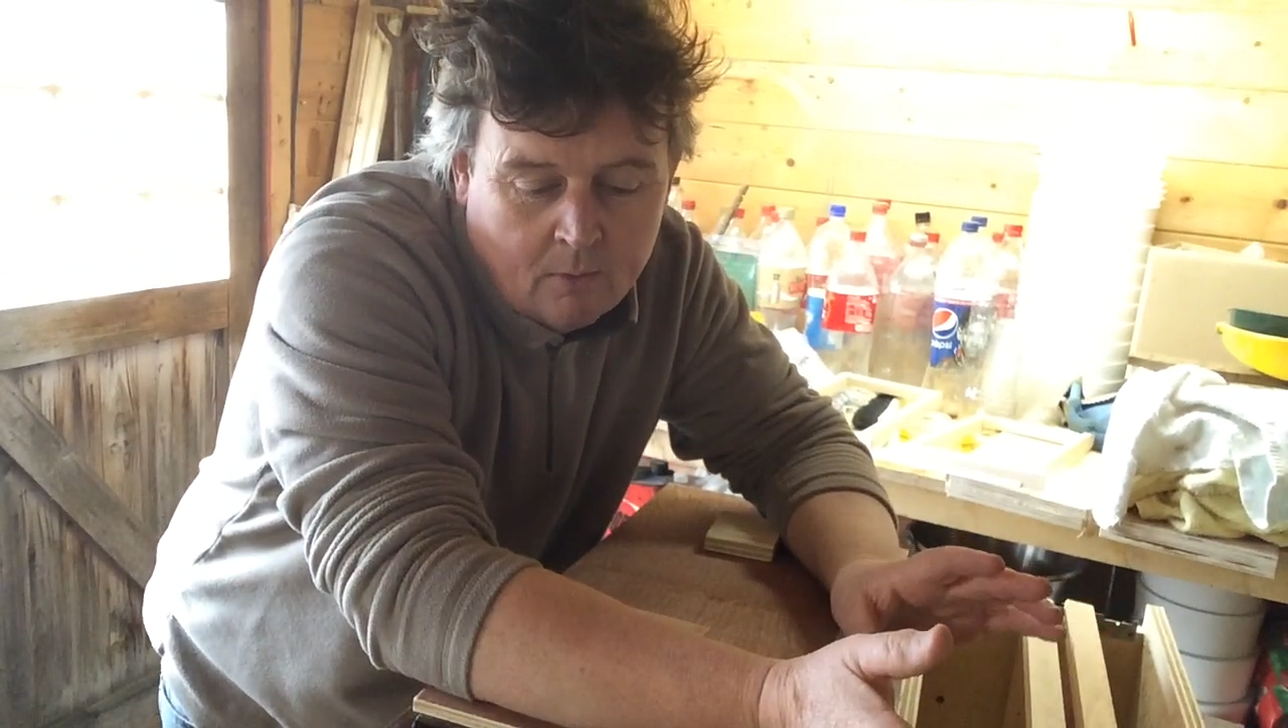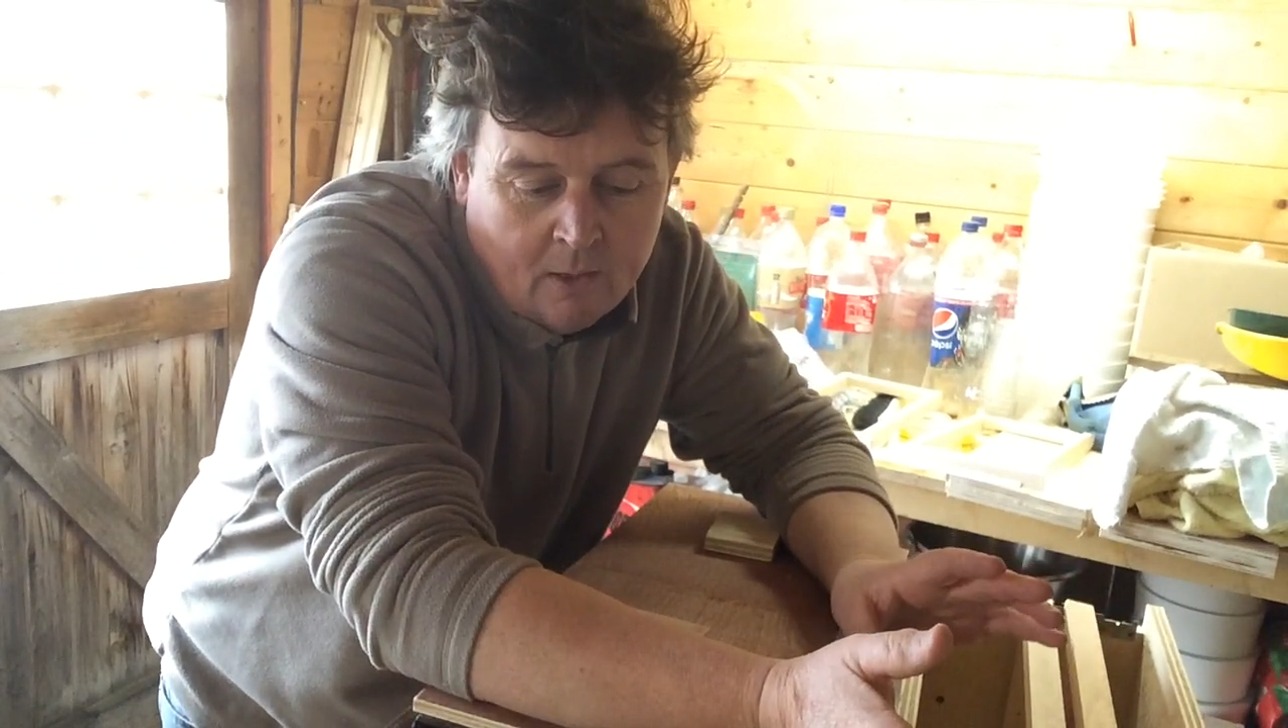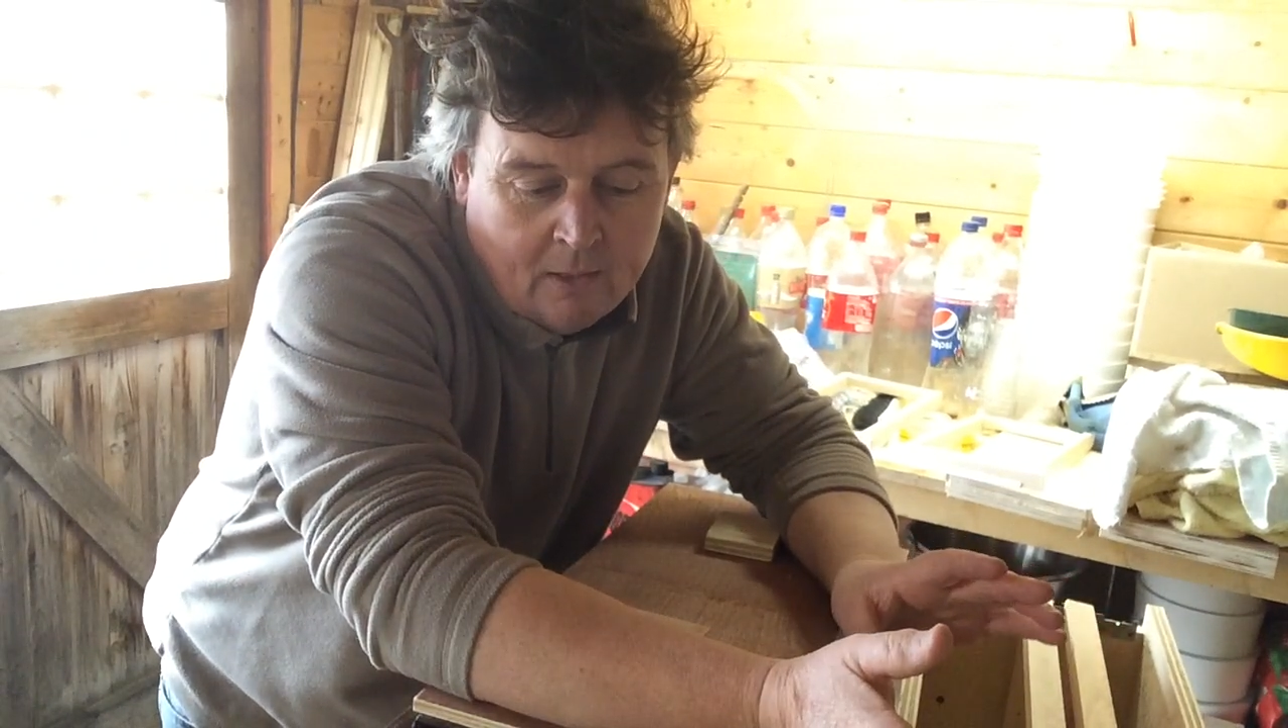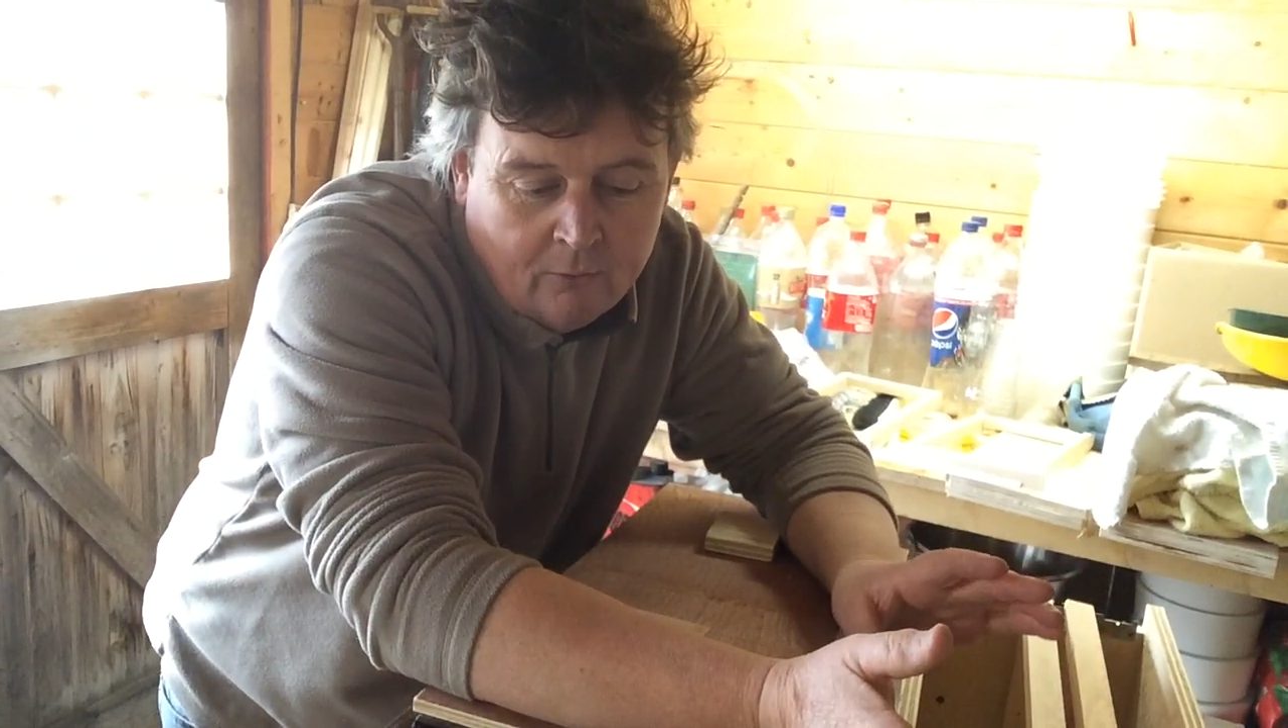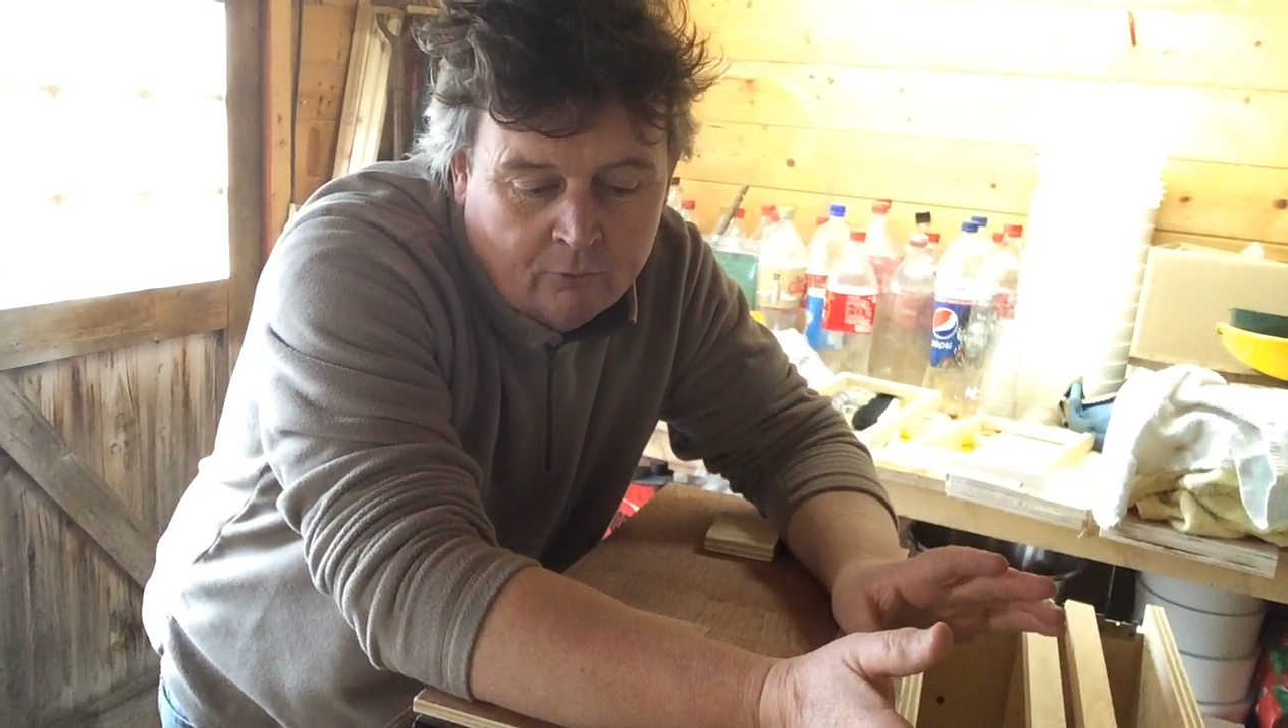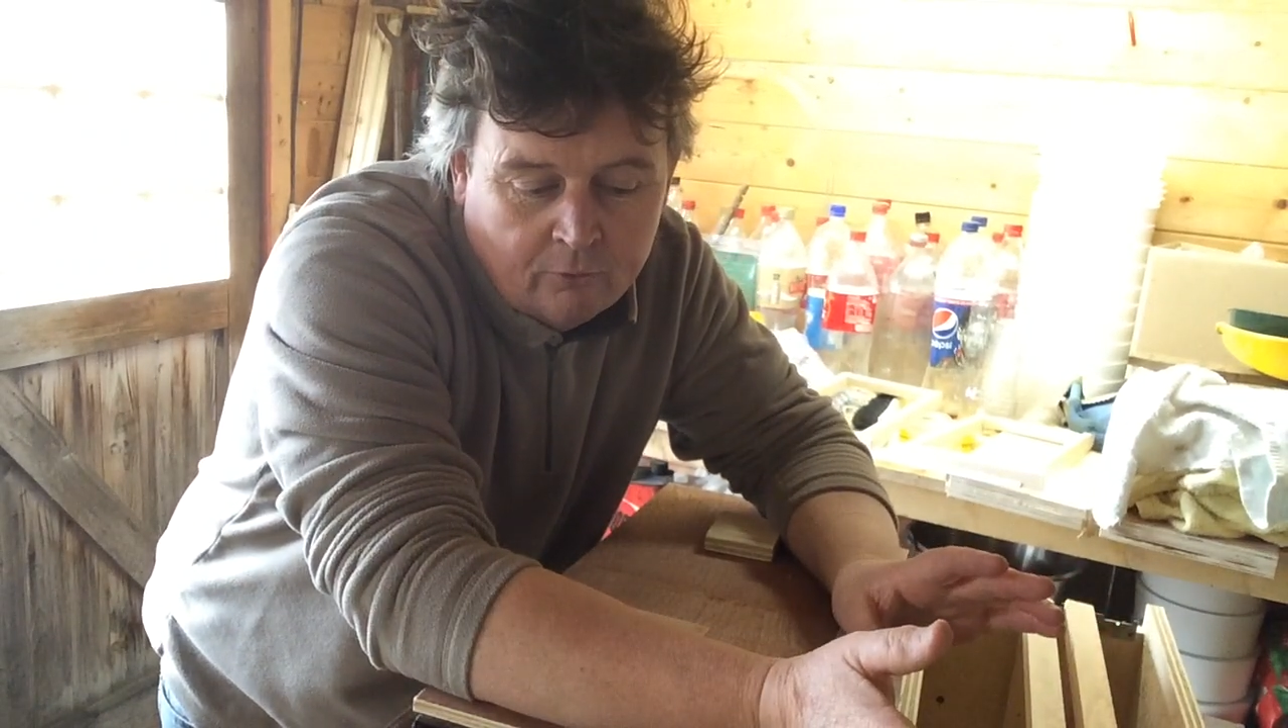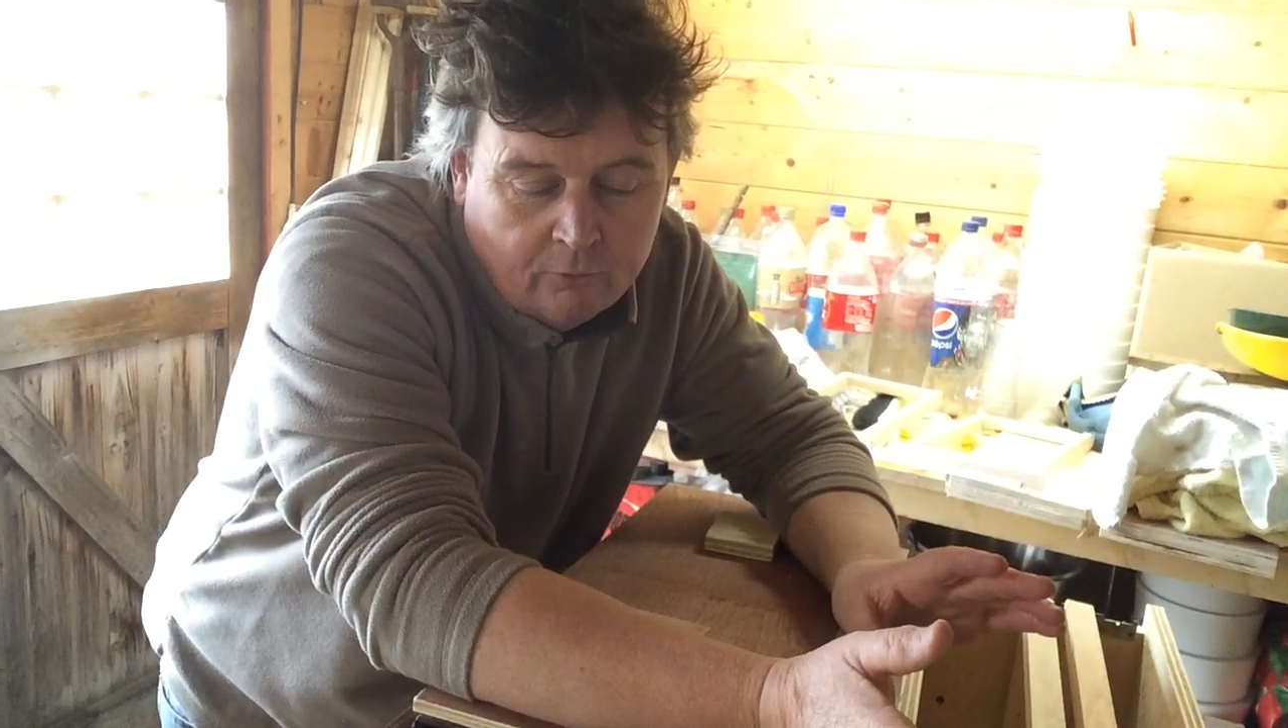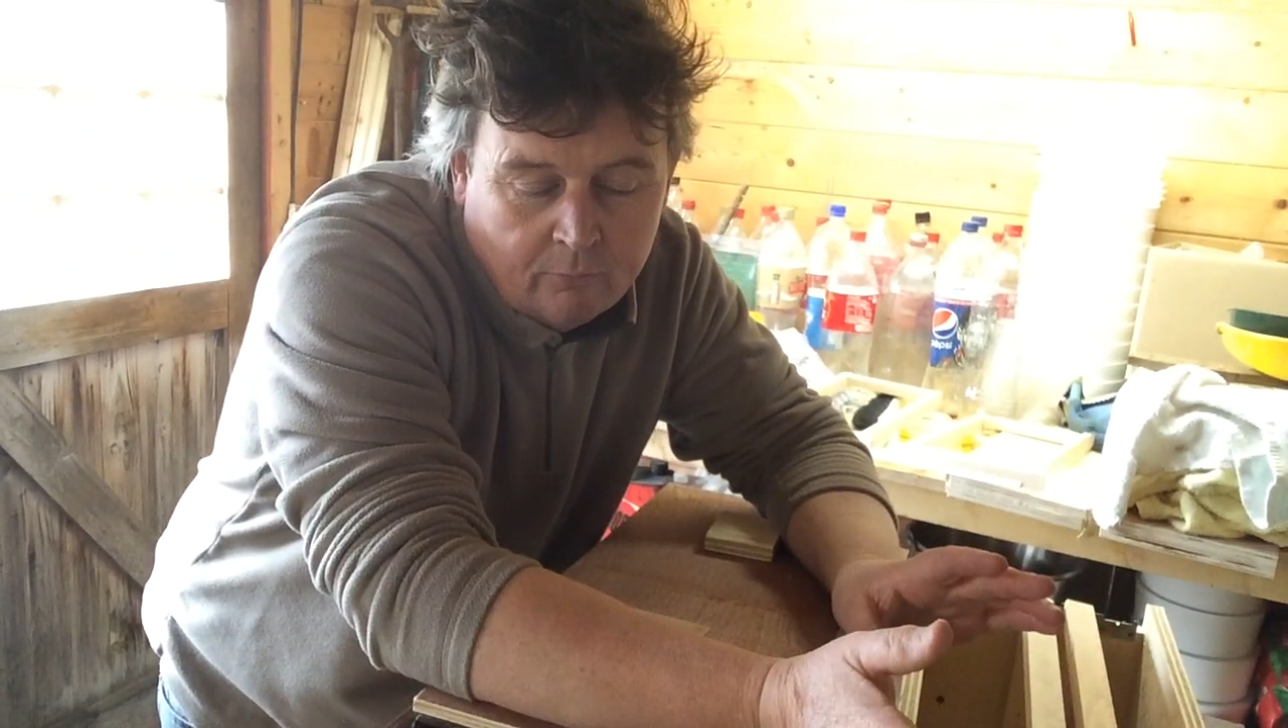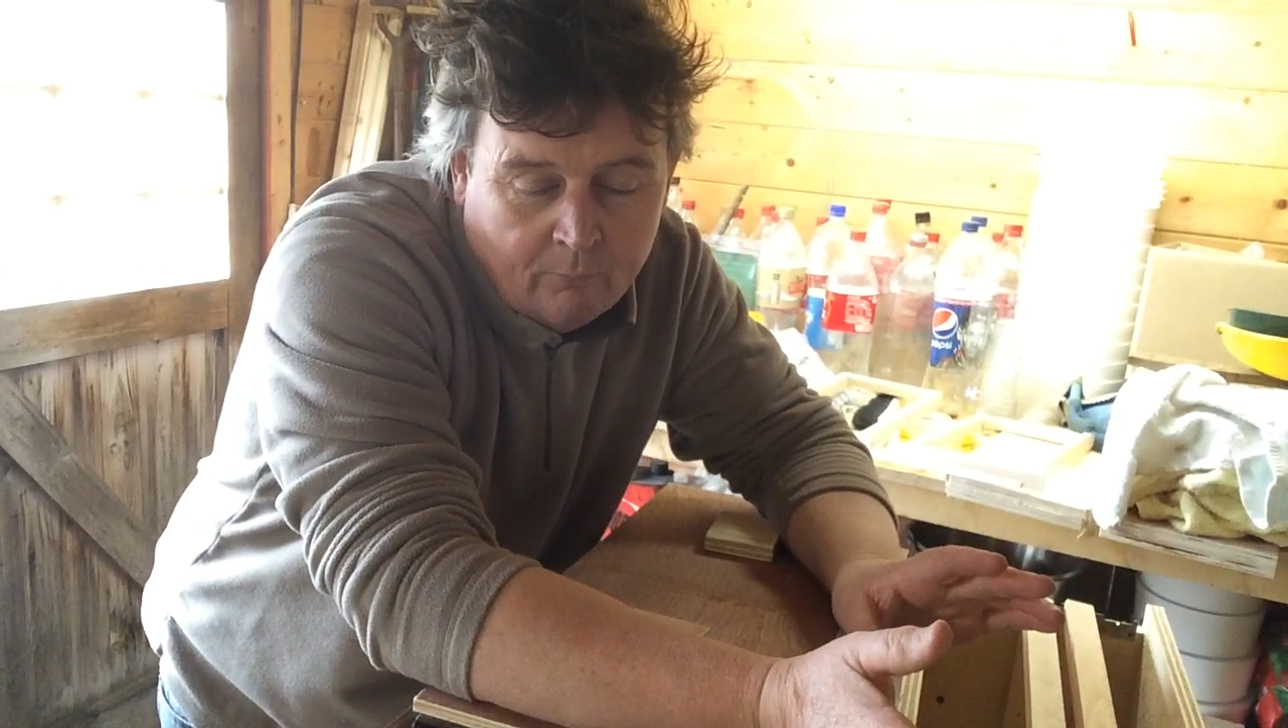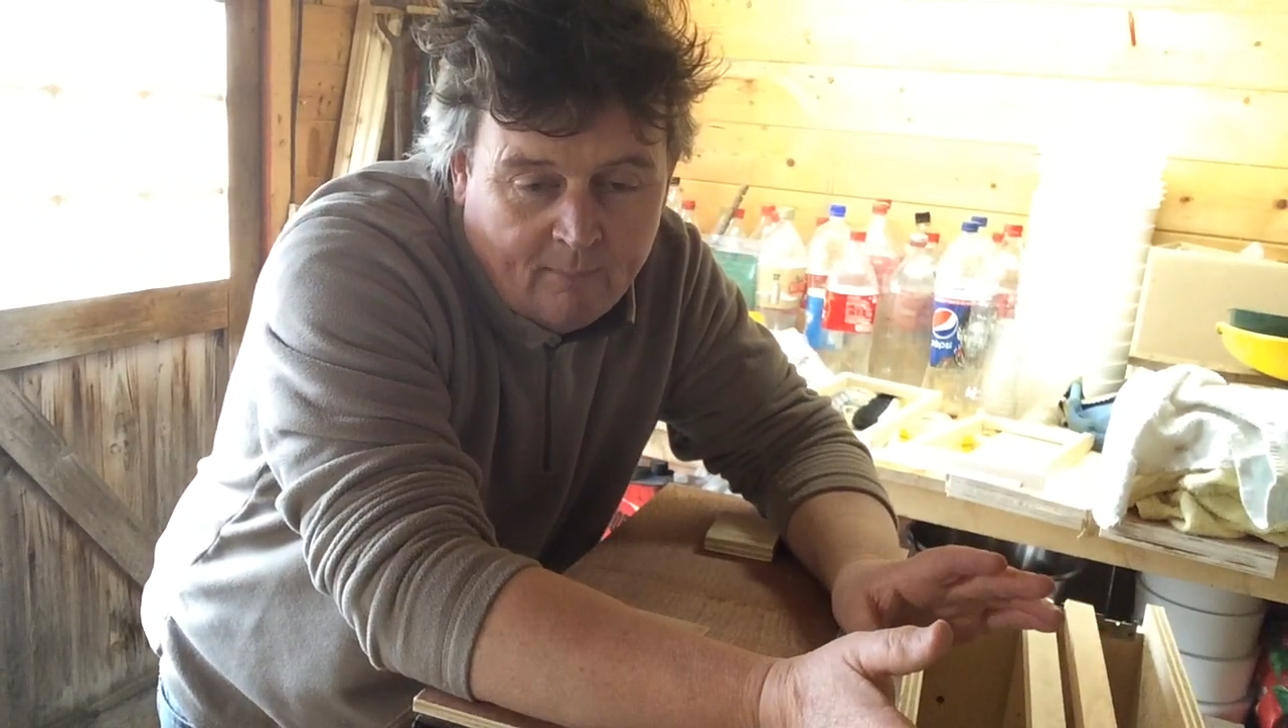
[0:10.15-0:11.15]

it's